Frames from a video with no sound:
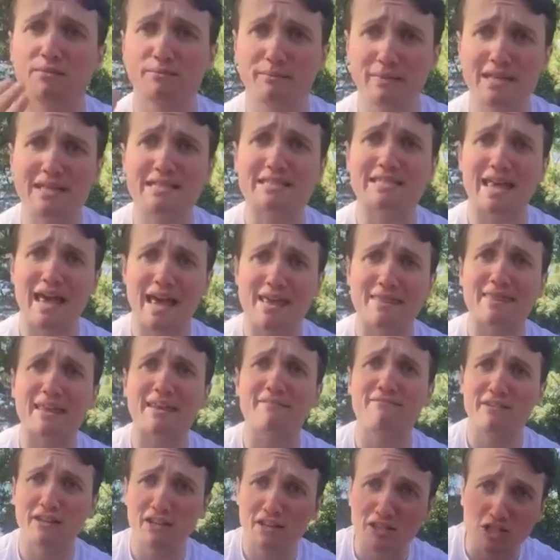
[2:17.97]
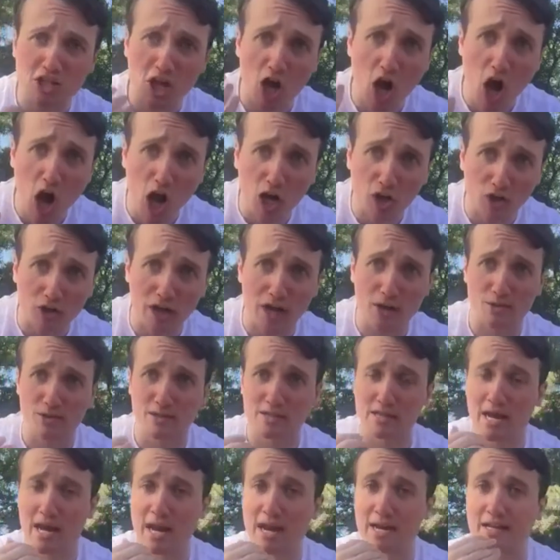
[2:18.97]
means that they feel it's hotter
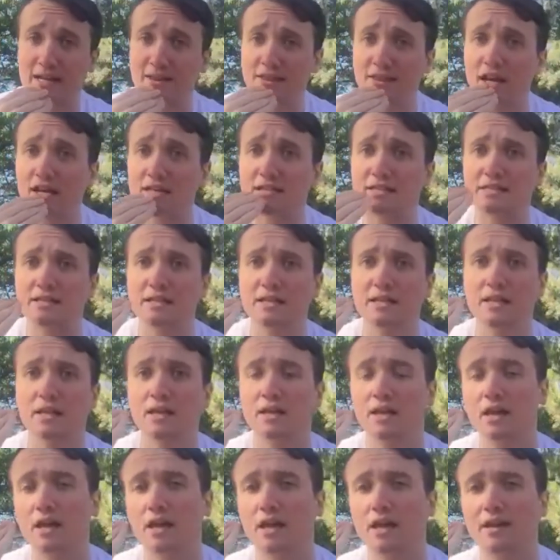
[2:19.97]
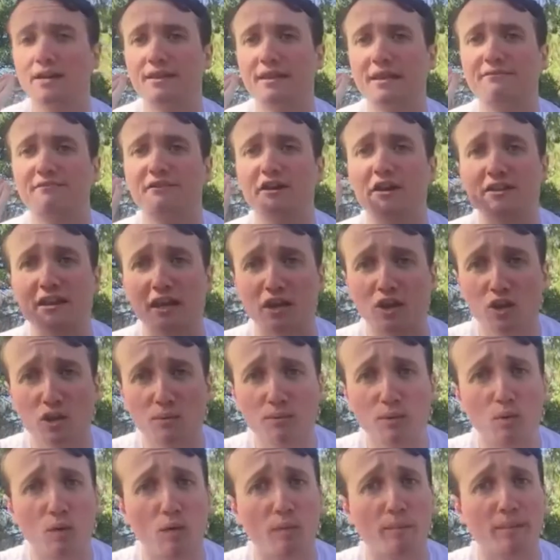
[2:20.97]
outside, and thus they feel that
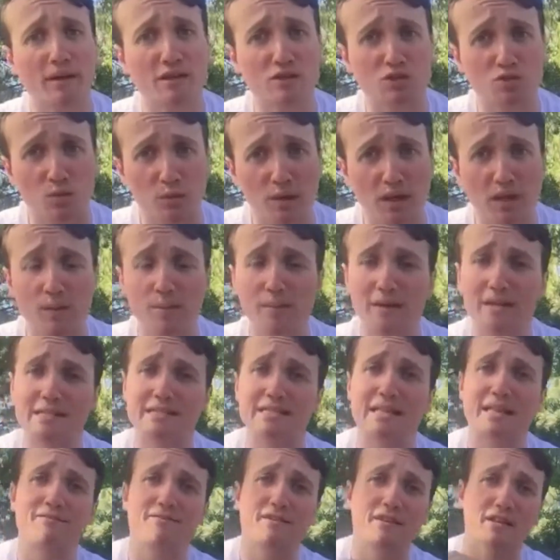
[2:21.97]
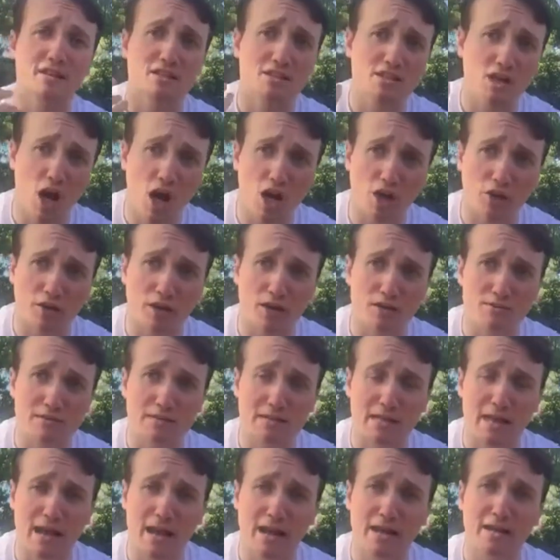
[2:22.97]
global warming is real because they feel it's hotter
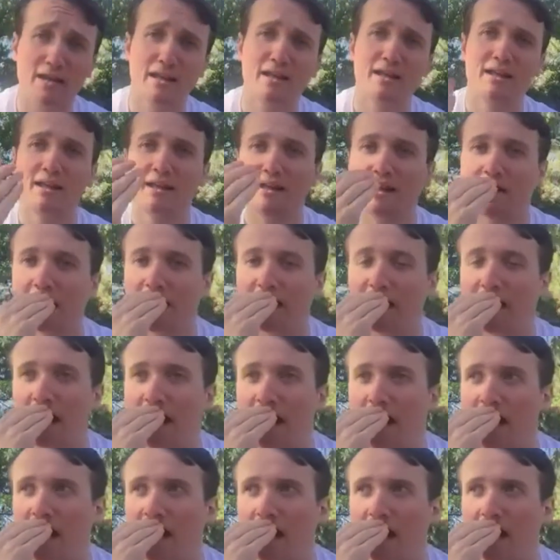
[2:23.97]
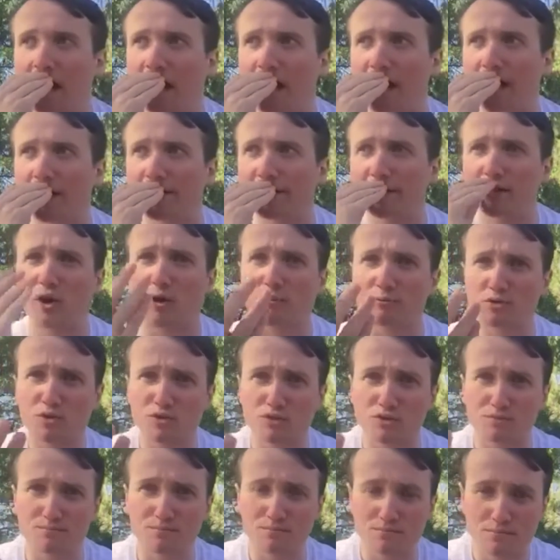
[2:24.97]
outside. I'm
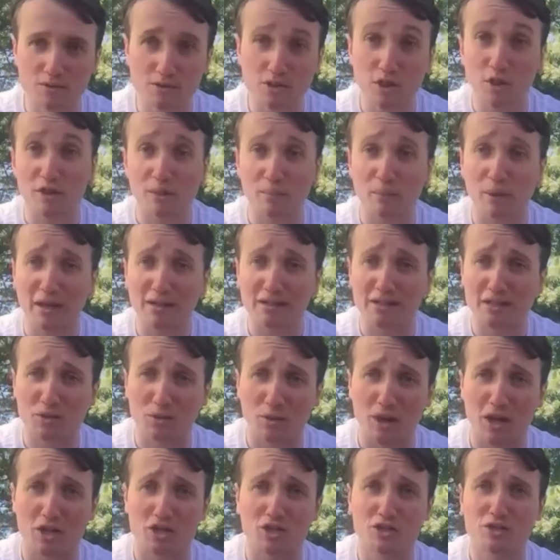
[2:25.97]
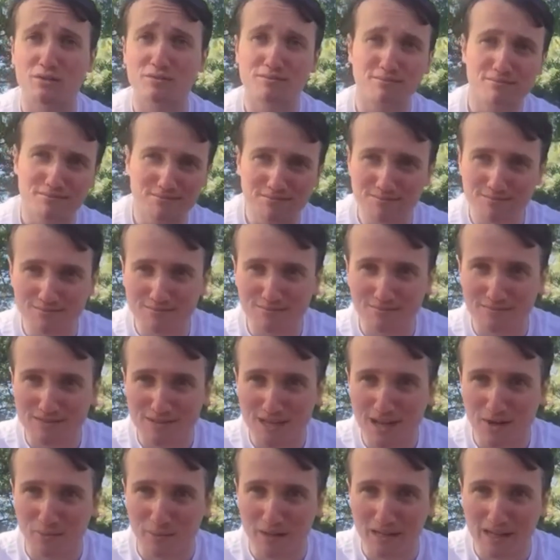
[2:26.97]
sort of sorry to bring it to you, Rush. It's
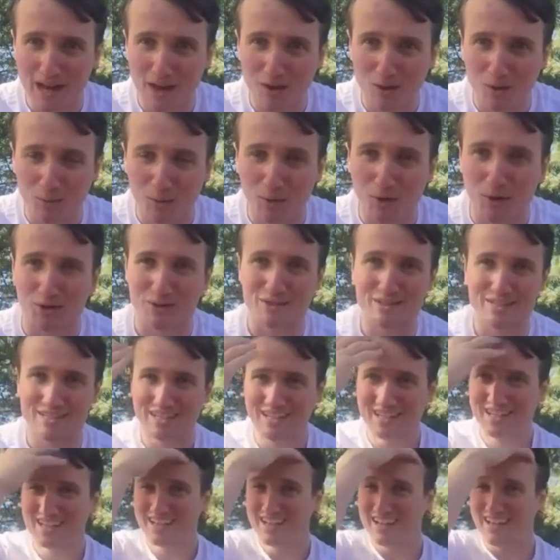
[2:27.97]
not really how it works.